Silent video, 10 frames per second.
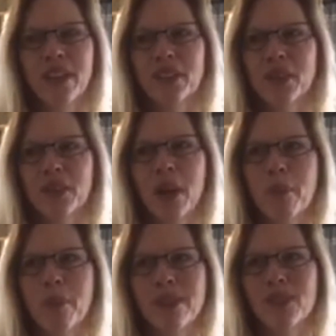I don't know, a
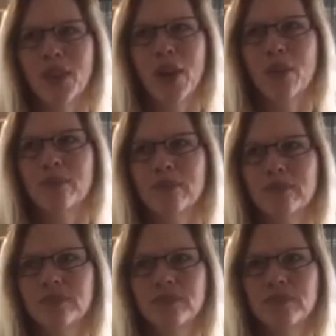couple months ago,
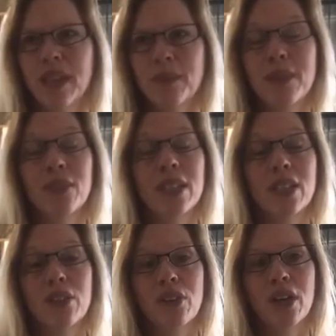maybe even a
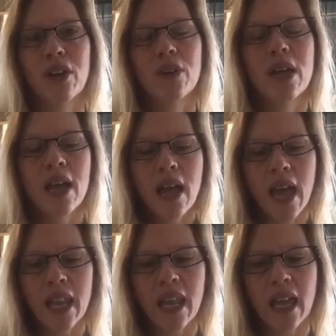year ago,
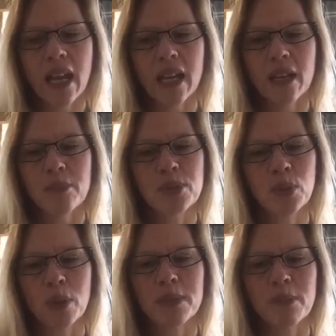and I
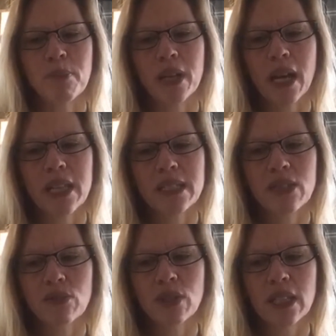absorbed it, but I
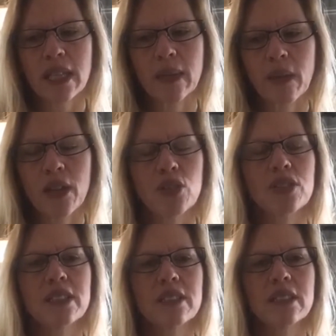didn't really
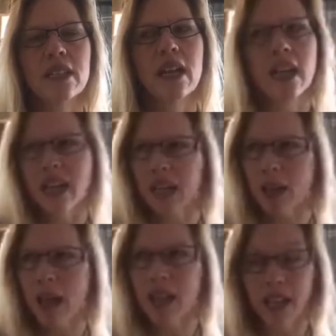understand, and
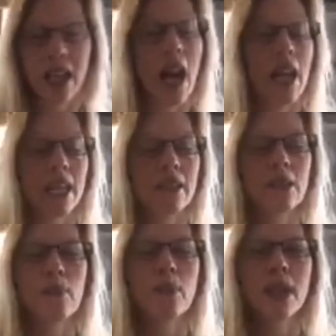I got it.
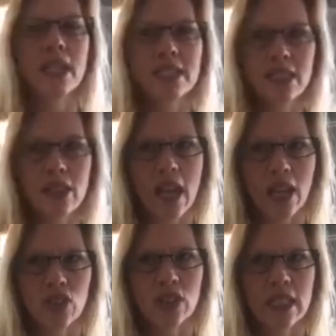but I didn't
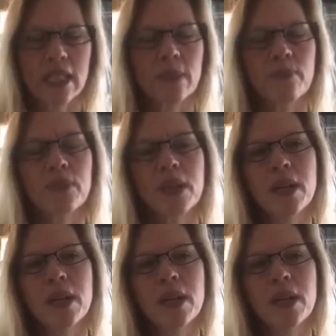actually